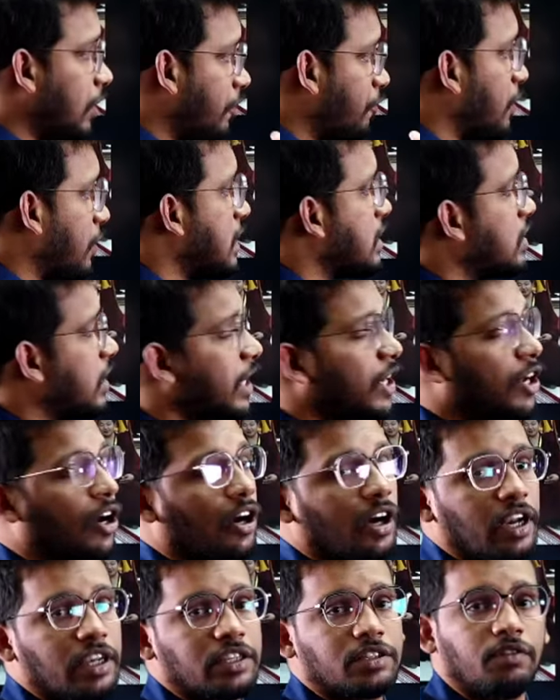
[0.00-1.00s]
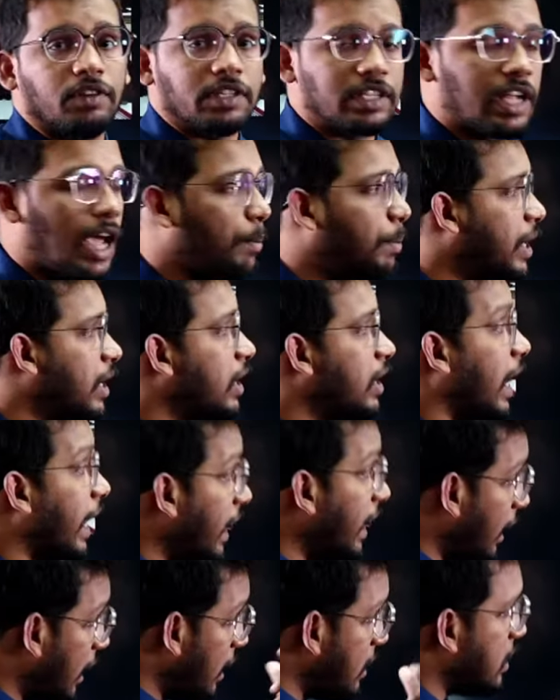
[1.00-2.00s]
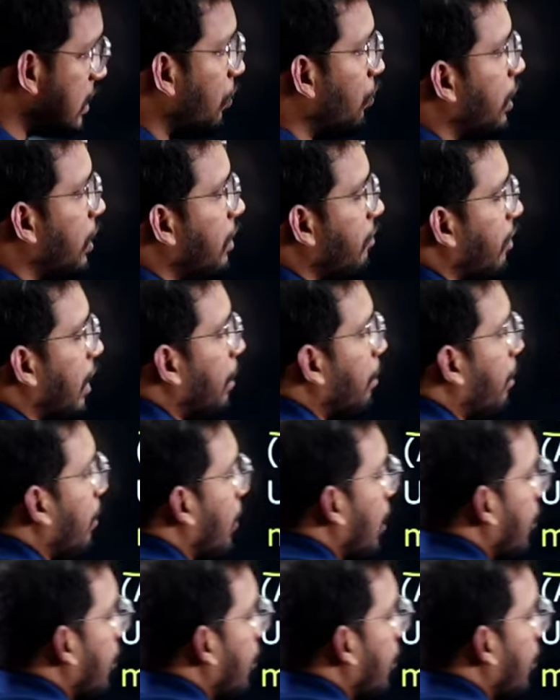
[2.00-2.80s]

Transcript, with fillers: first inauguration was happened in 1970,